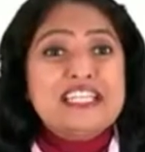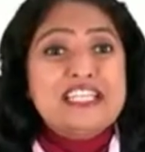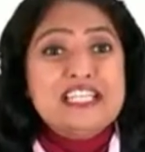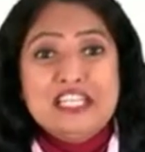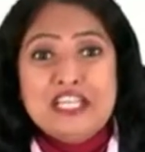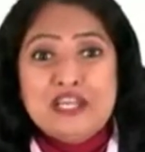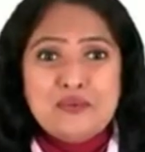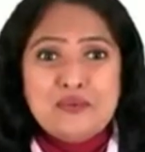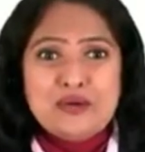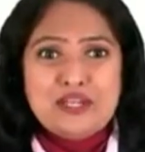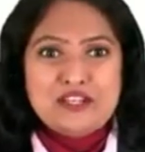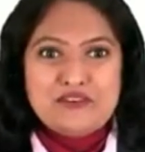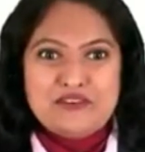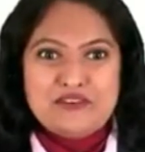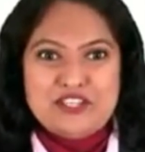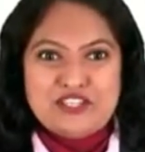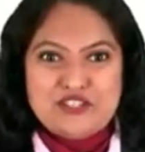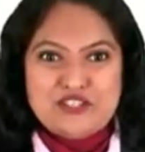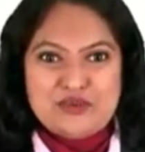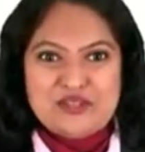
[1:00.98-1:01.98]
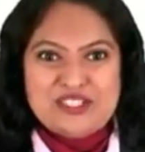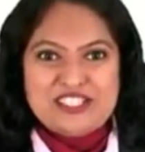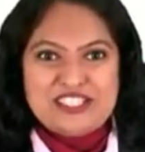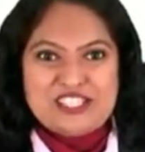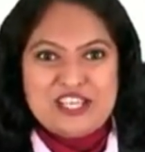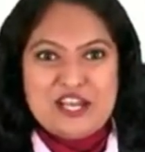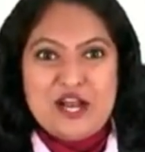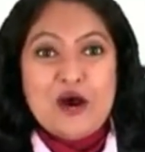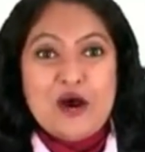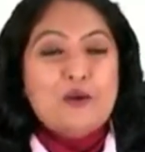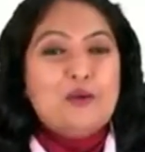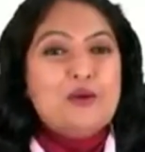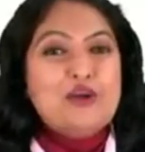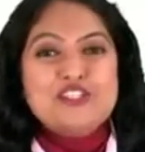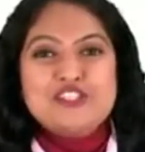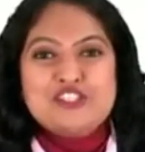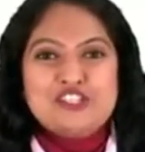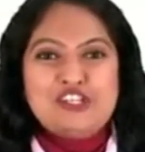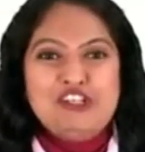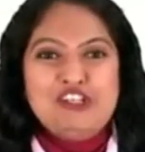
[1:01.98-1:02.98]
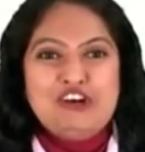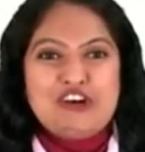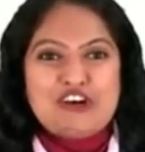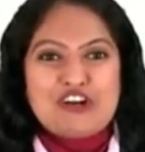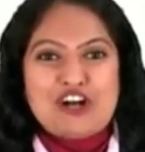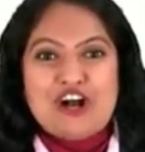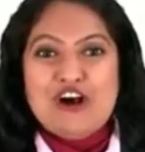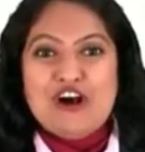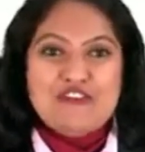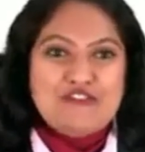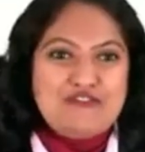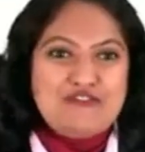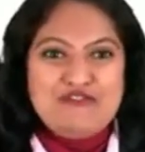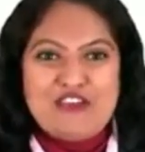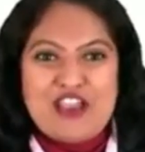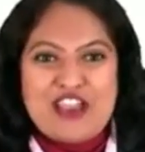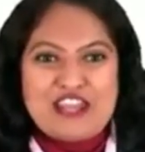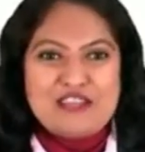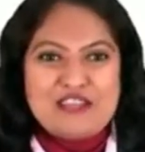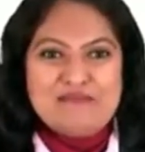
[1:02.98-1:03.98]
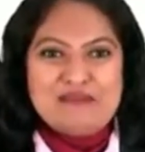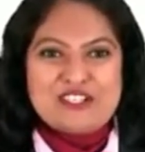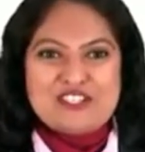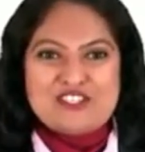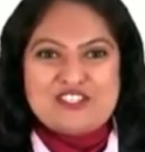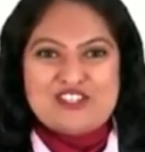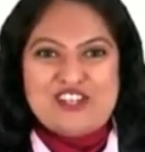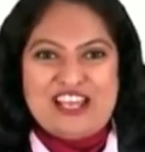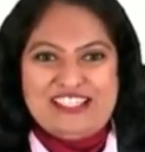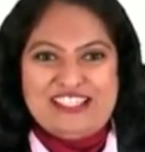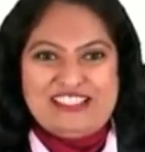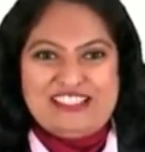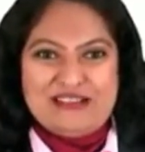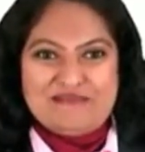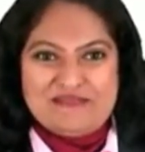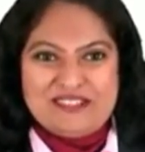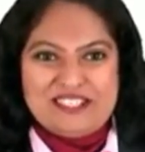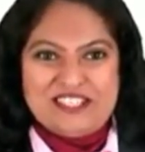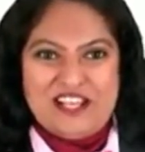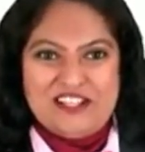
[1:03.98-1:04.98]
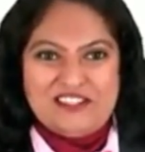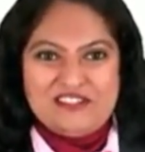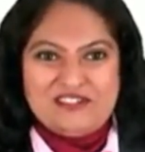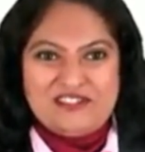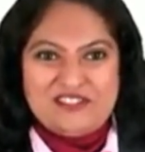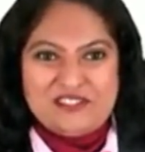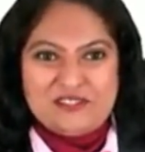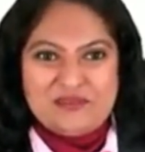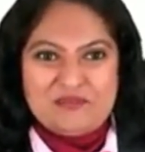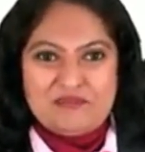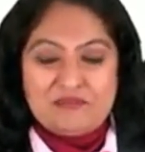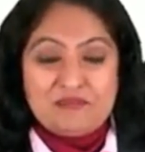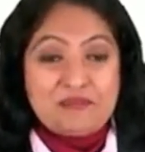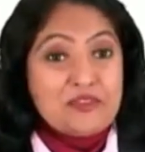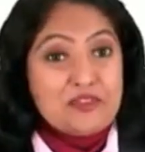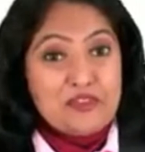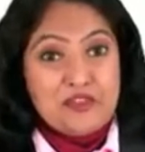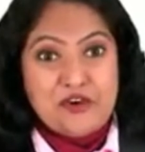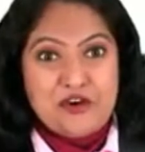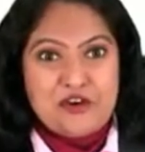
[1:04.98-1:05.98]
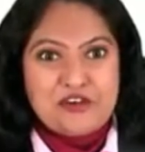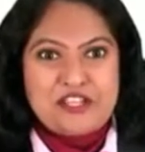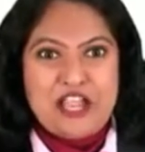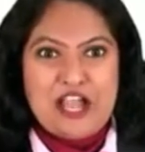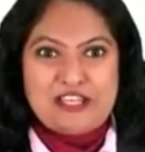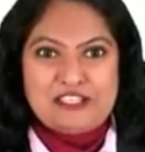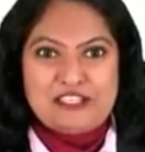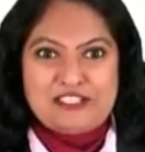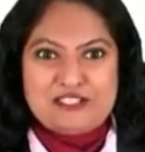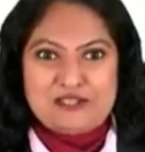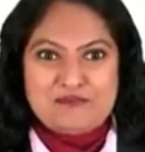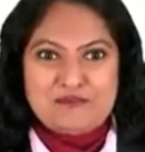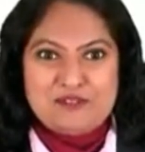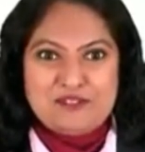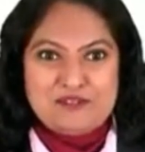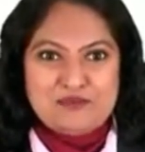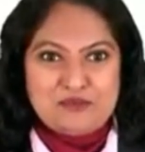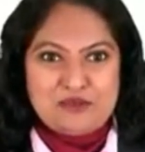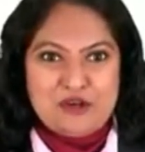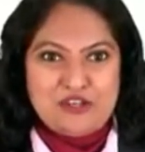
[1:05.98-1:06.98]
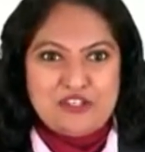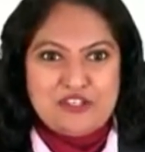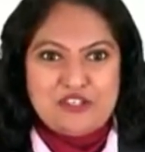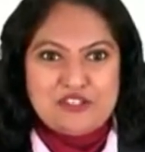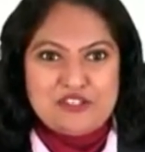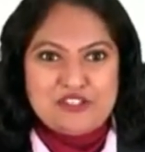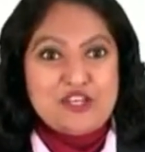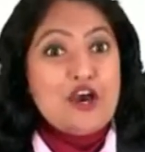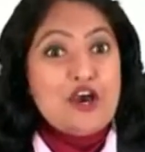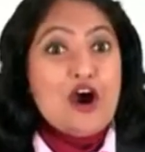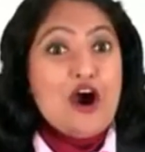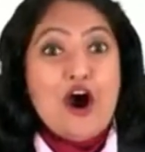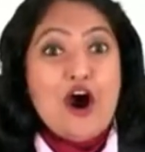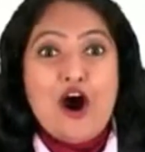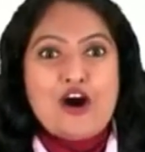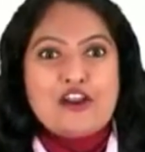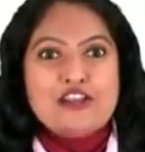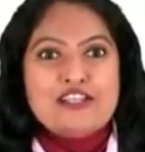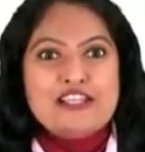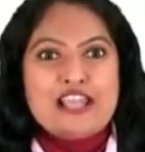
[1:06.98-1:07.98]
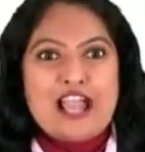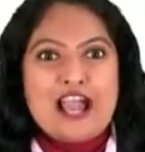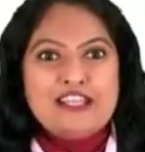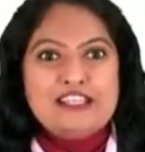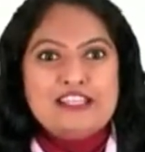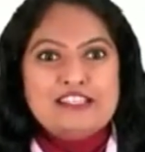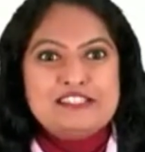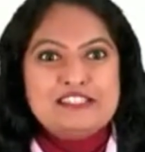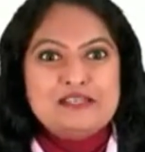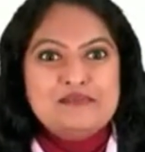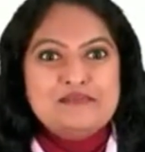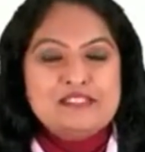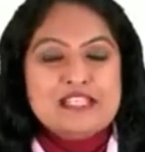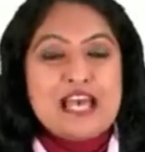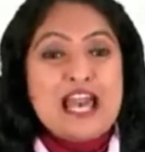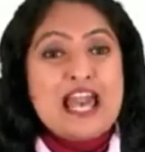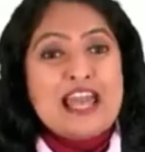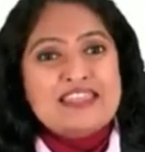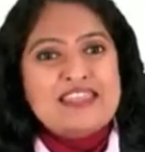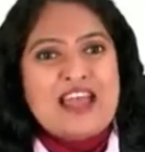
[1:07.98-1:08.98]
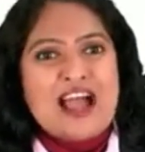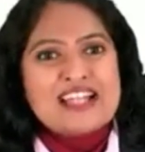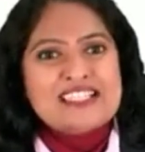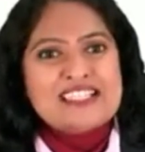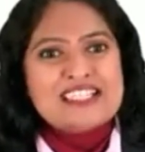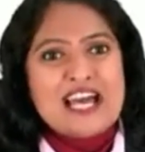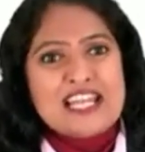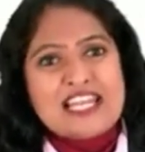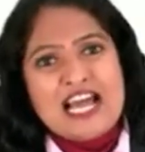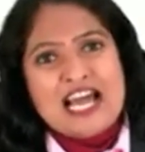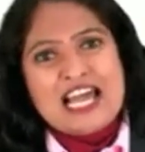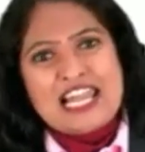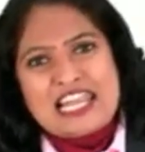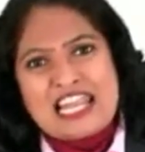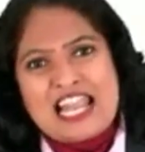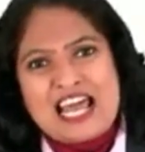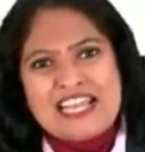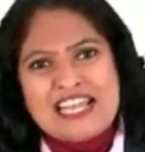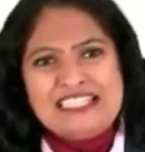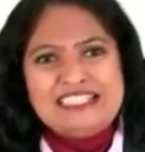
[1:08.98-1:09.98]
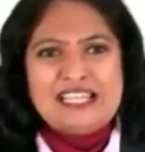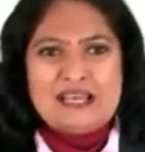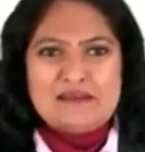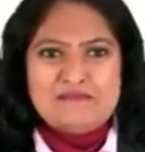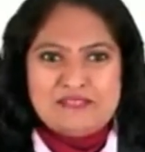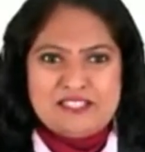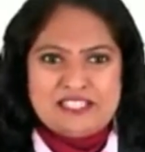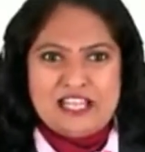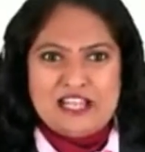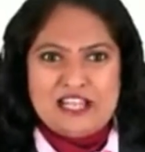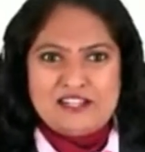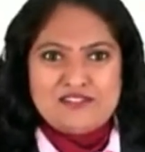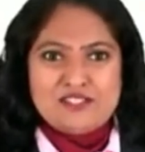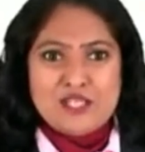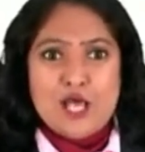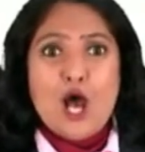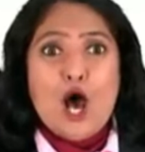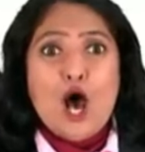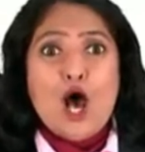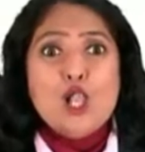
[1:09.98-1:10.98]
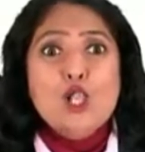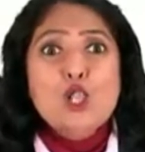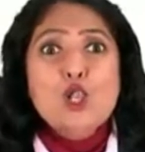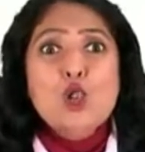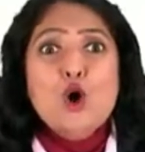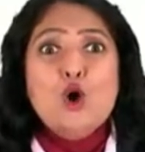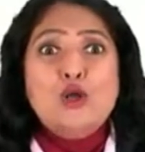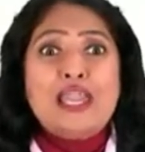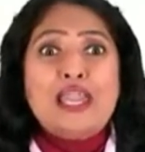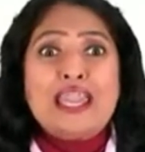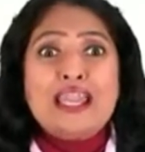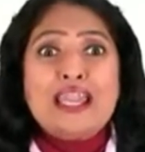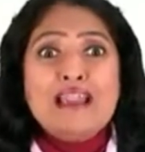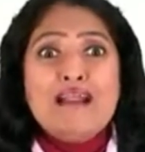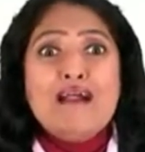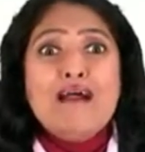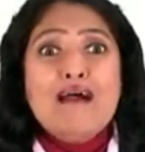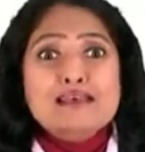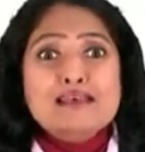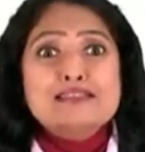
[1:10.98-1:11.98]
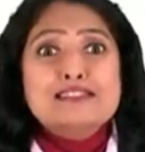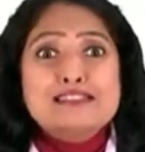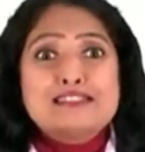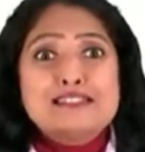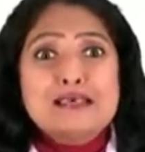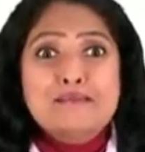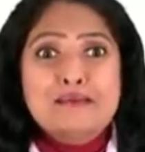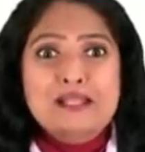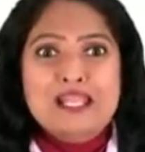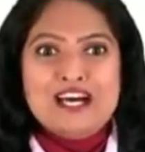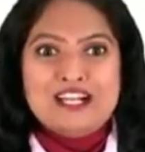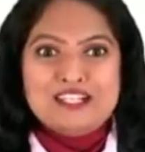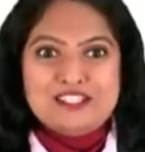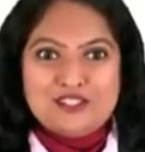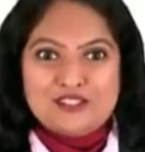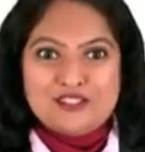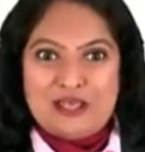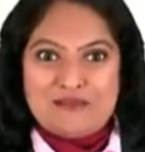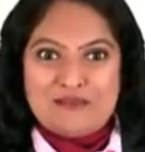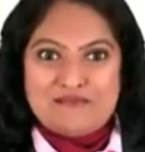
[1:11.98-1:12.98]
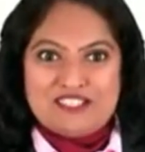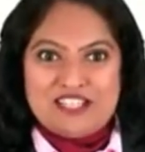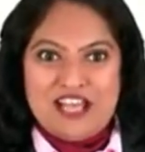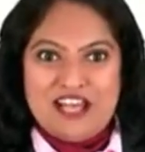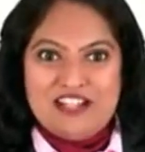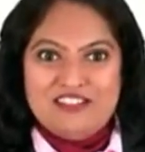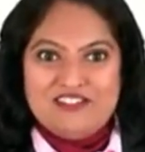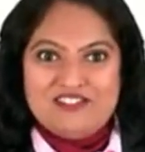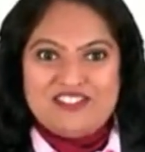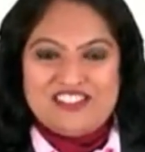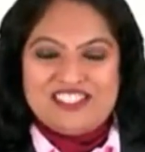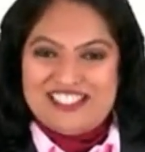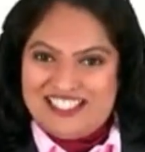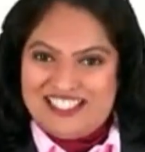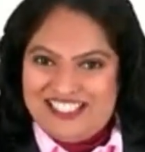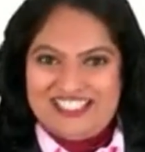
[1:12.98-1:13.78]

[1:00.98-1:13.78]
new individuals which look very much like themselves. Organisms produce organisms that are like themselves, looking similar to themselves.